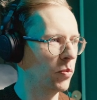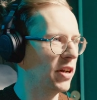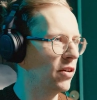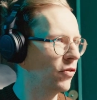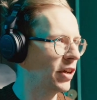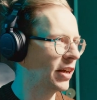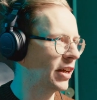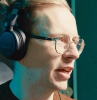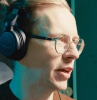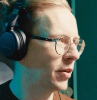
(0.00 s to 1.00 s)
But if
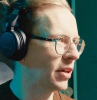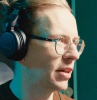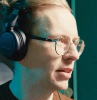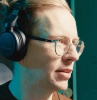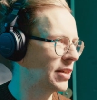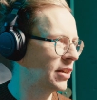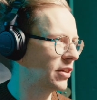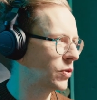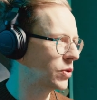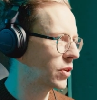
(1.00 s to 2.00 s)
I instead
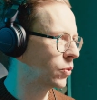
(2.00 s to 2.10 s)
use a